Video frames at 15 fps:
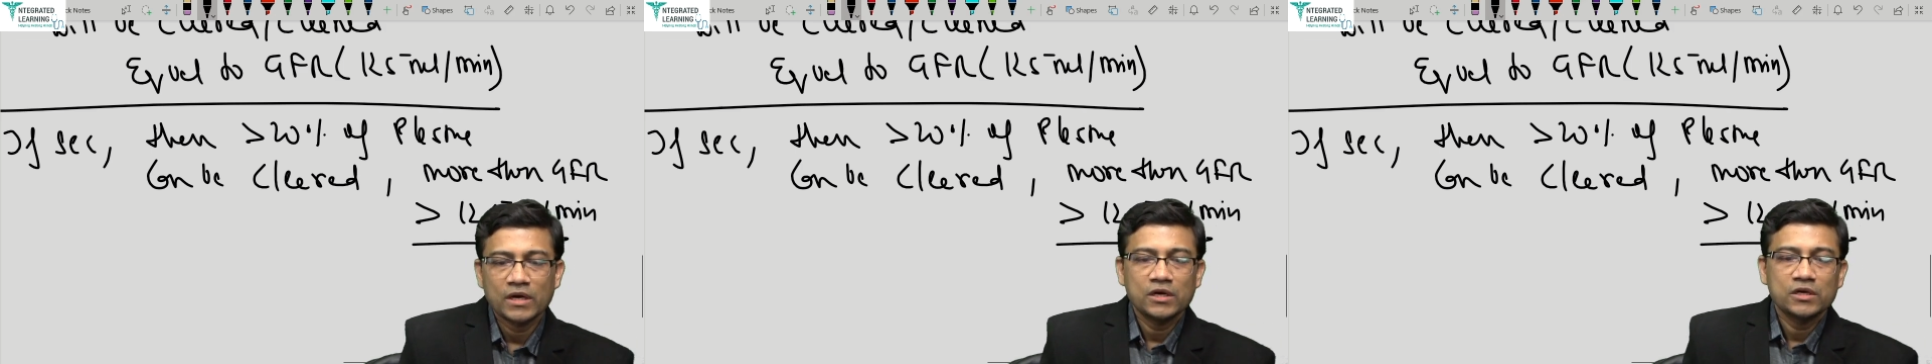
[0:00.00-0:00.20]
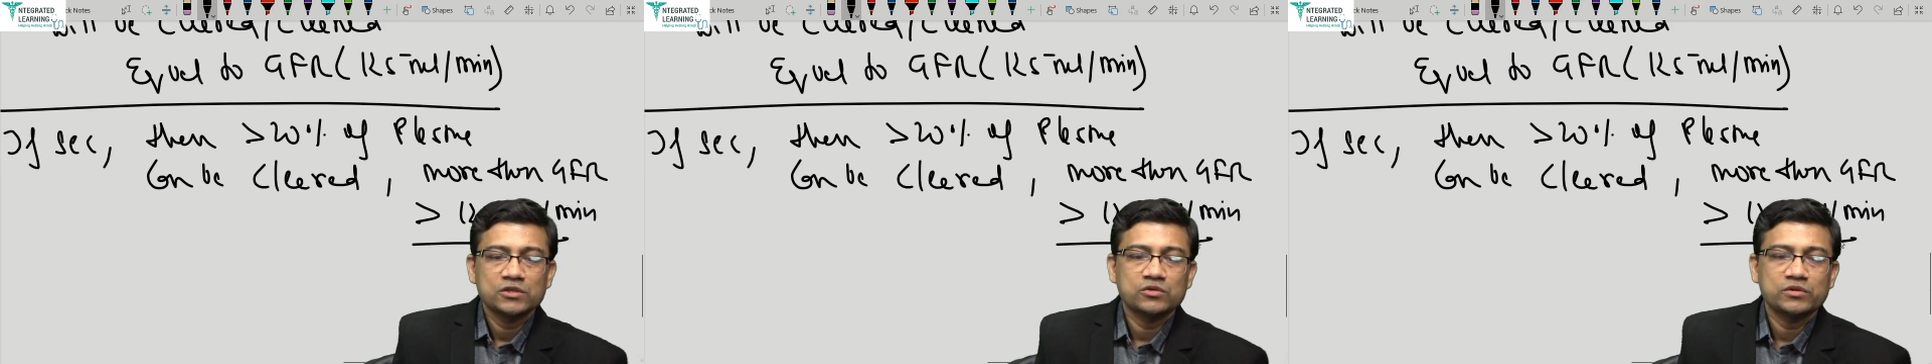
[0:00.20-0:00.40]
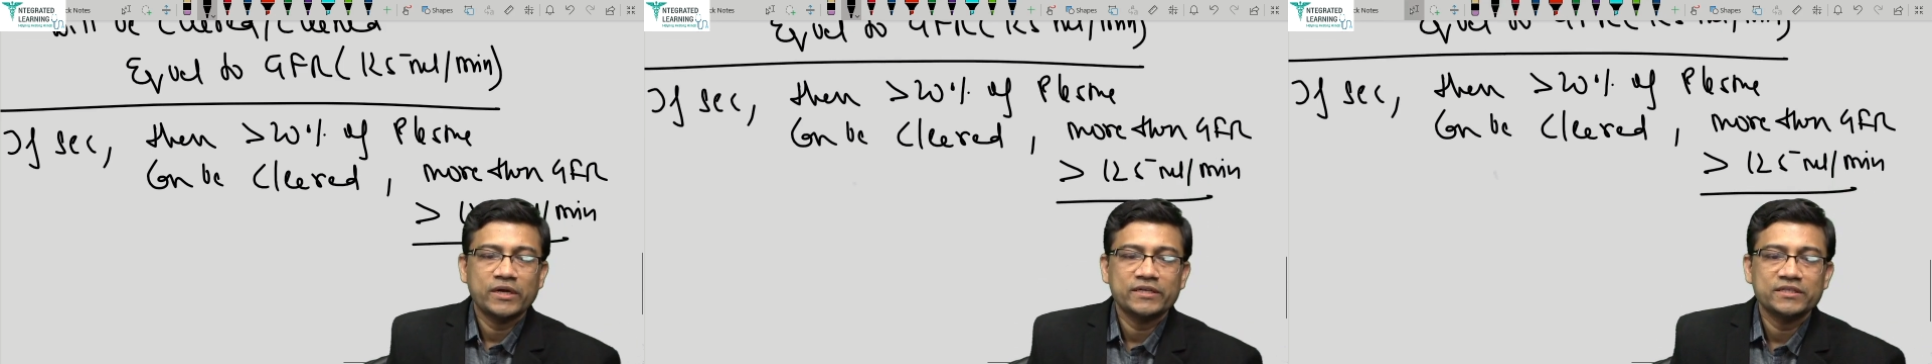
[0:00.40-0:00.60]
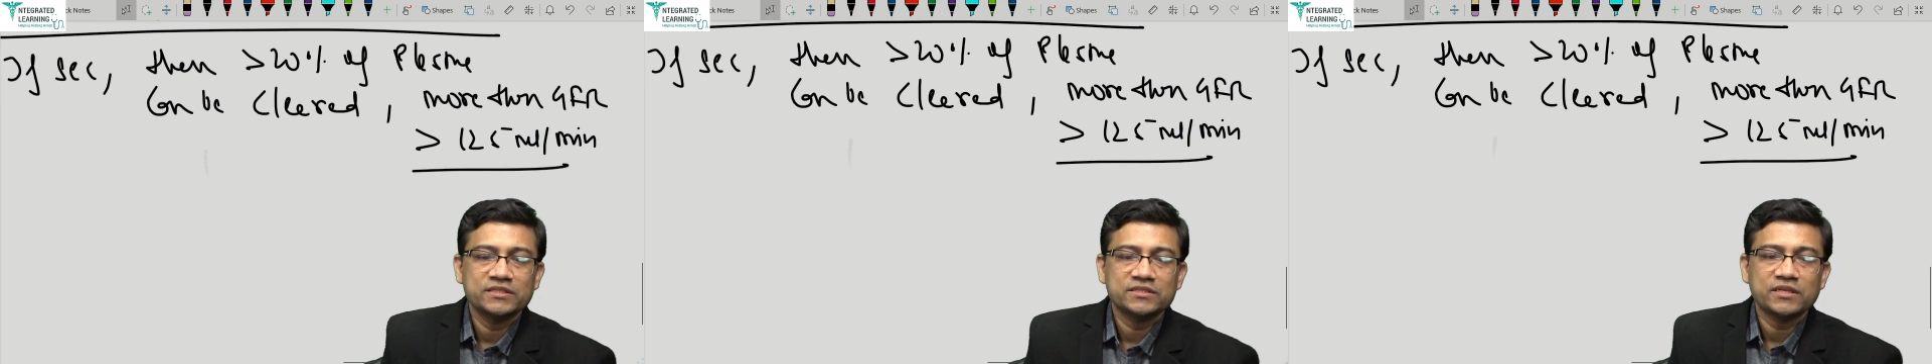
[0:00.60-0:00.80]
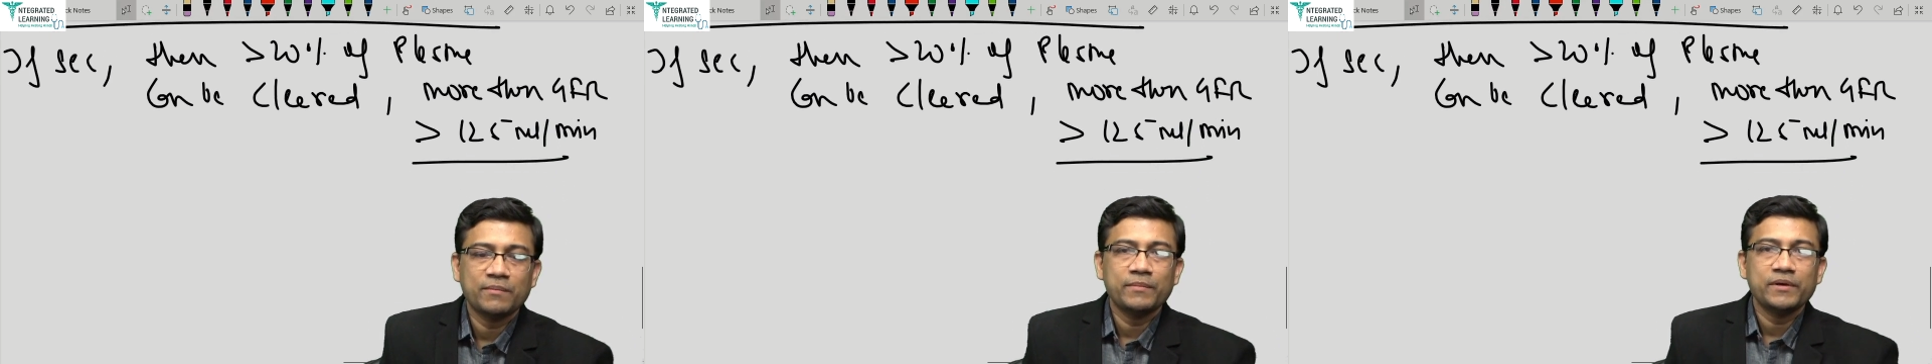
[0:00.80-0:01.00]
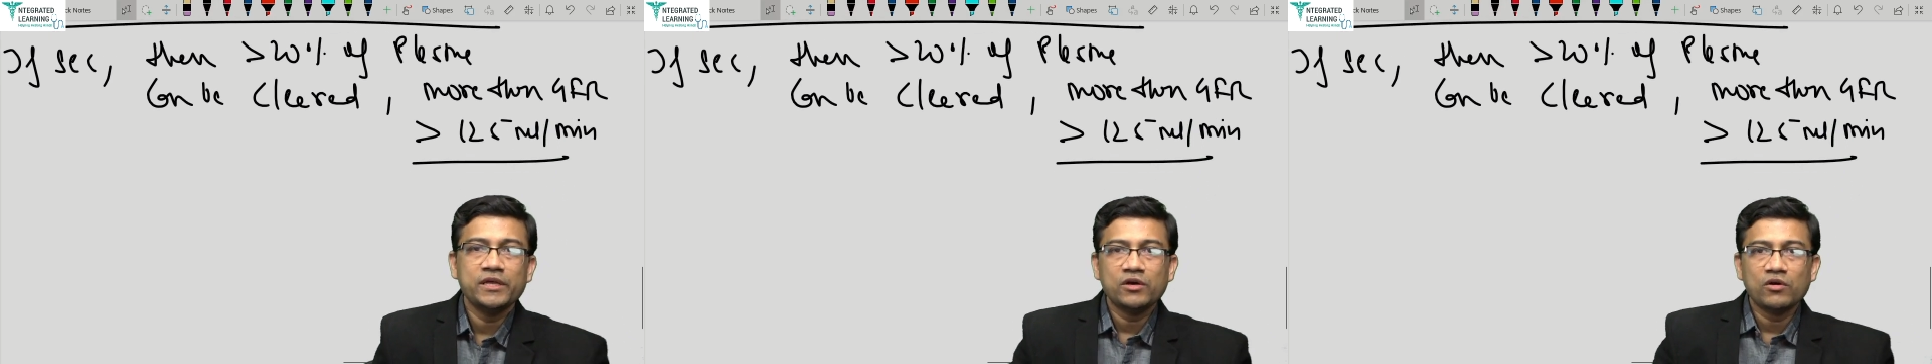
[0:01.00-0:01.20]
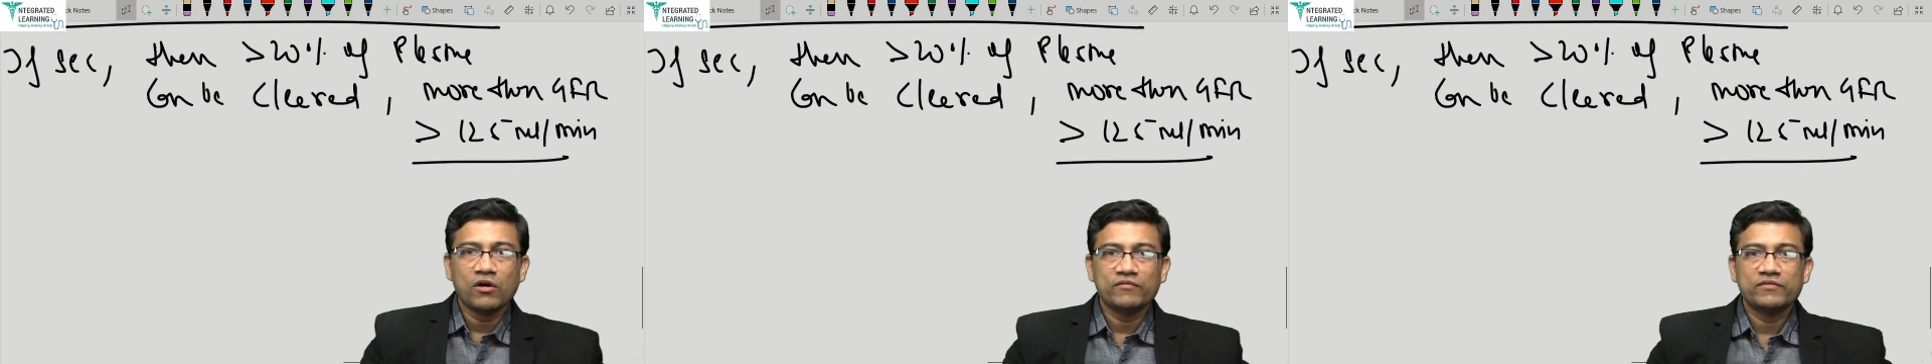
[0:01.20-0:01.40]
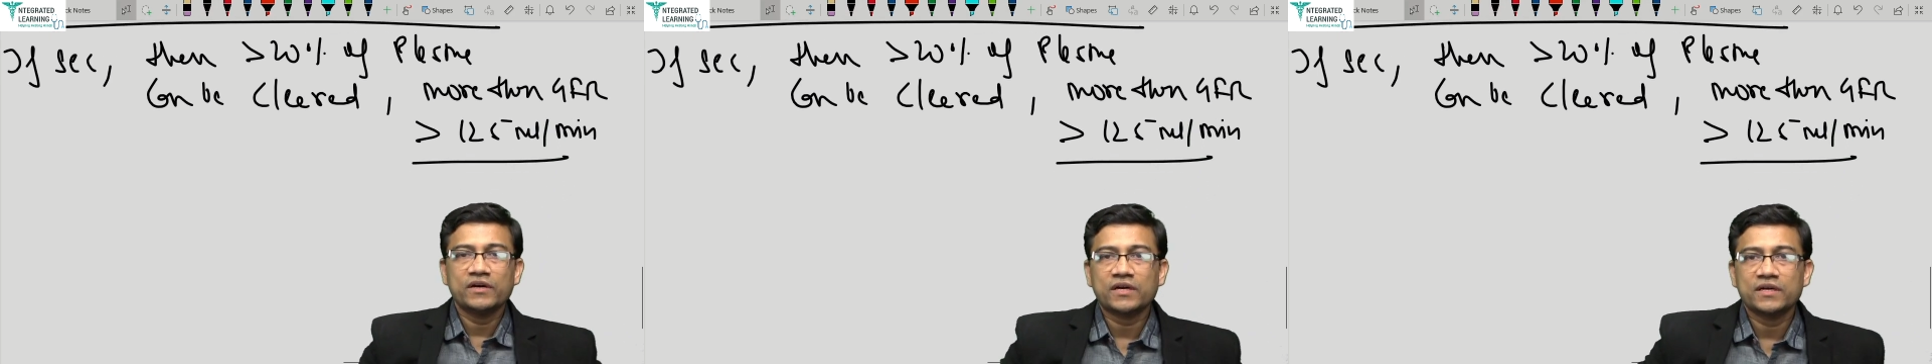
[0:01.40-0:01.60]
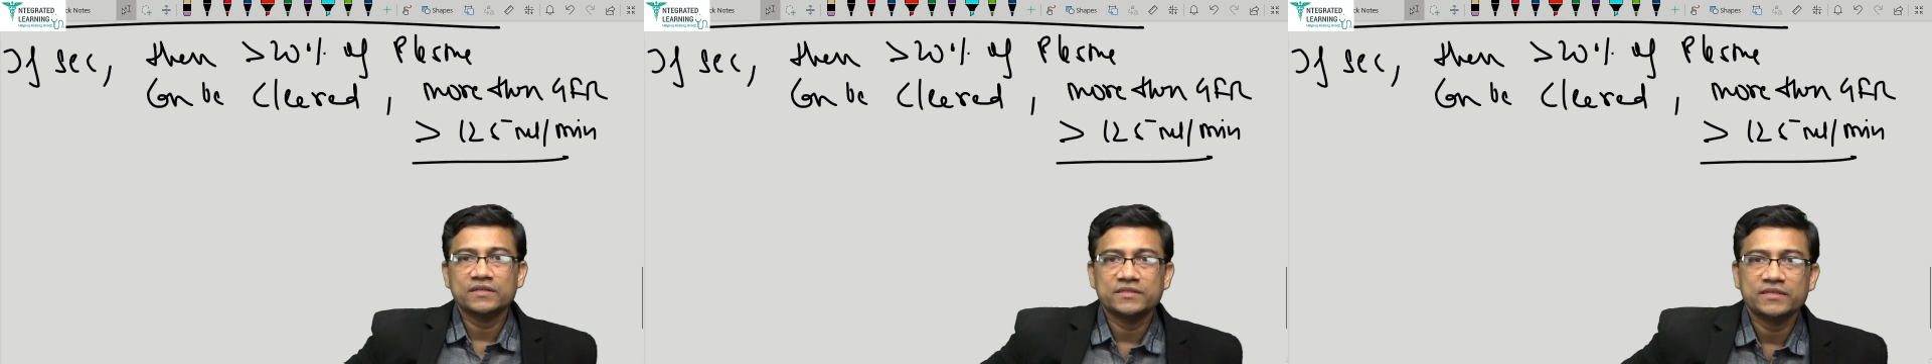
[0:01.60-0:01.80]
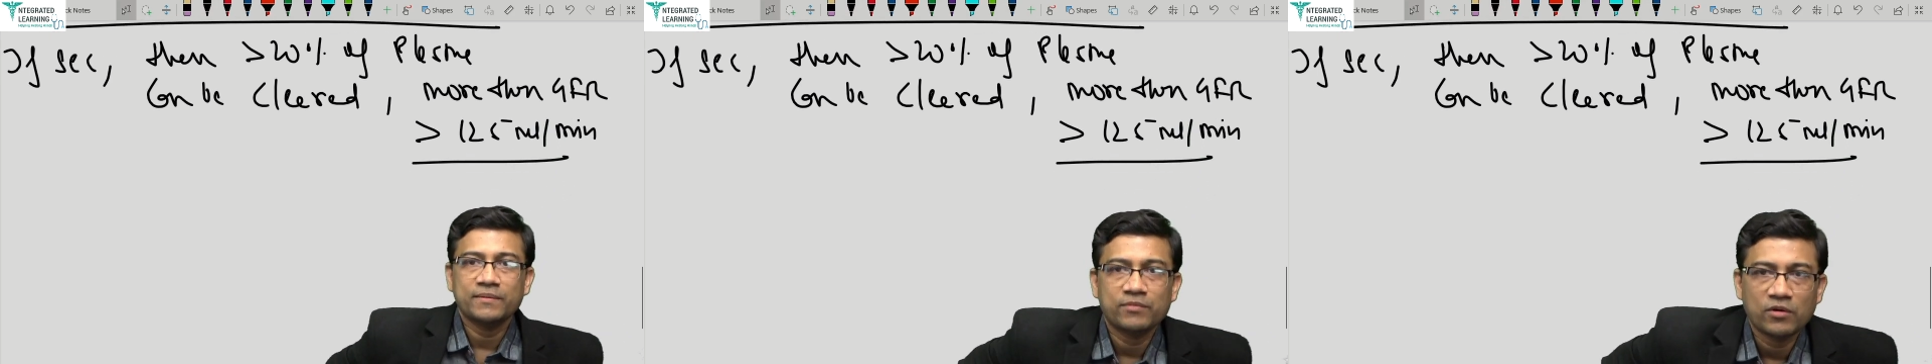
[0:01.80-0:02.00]
So that is a summary of the
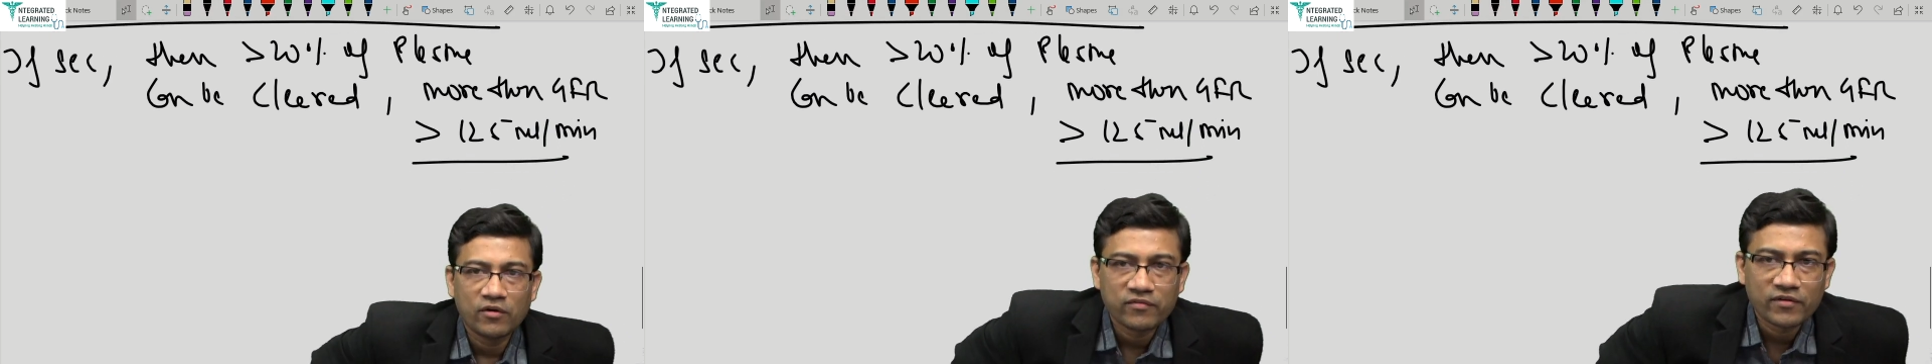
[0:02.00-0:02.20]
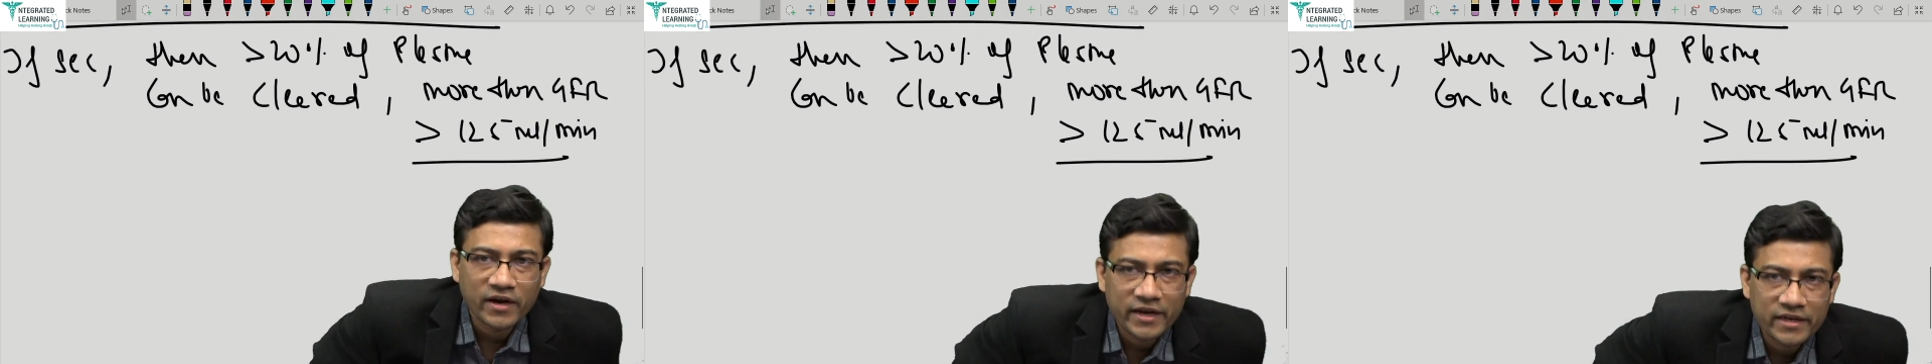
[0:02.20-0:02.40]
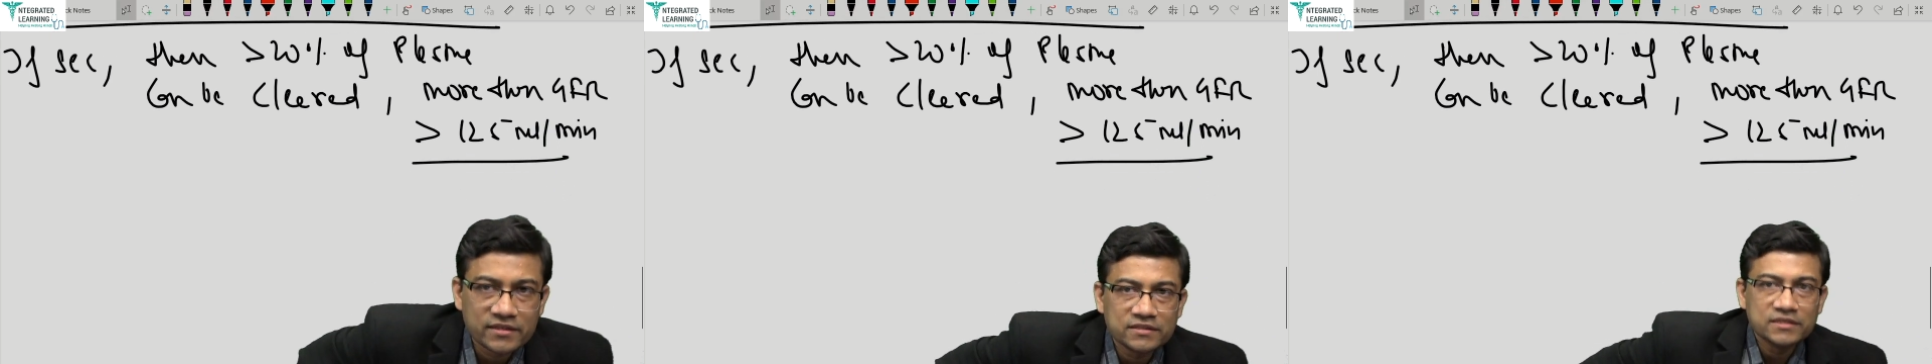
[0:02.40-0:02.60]
concept of clearance.